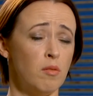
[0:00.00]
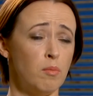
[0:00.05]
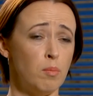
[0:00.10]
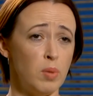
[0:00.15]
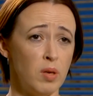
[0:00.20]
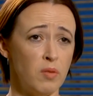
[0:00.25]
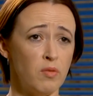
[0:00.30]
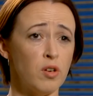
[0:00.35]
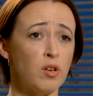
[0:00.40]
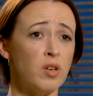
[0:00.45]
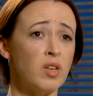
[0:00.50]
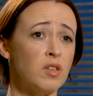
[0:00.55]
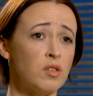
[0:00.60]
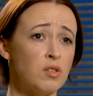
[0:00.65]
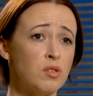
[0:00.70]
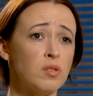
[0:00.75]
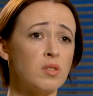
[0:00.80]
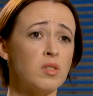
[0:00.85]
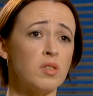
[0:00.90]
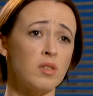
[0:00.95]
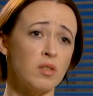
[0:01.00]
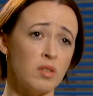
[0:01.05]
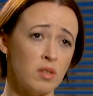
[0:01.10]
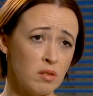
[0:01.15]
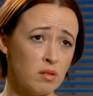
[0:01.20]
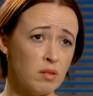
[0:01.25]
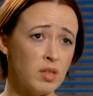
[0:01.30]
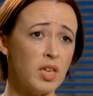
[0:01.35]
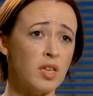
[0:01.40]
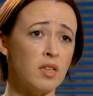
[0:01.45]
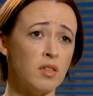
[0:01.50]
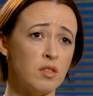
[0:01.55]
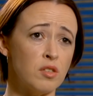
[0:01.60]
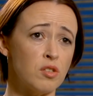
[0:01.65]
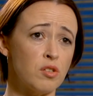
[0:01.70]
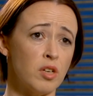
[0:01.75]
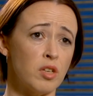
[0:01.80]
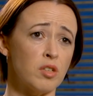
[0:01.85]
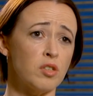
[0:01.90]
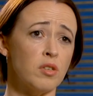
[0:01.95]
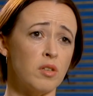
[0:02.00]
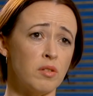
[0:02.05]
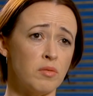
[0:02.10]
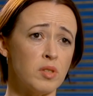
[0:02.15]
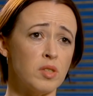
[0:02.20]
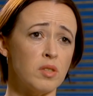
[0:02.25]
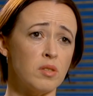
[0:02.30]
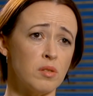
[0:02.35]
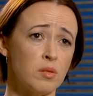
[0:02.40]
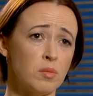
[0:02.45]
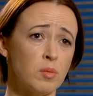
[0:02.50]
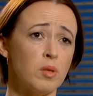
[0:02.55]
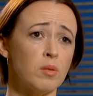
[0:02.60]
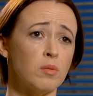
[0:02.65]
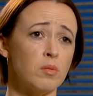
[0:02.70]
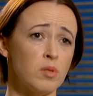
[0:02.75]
be very interested in getting this traction overseas as well.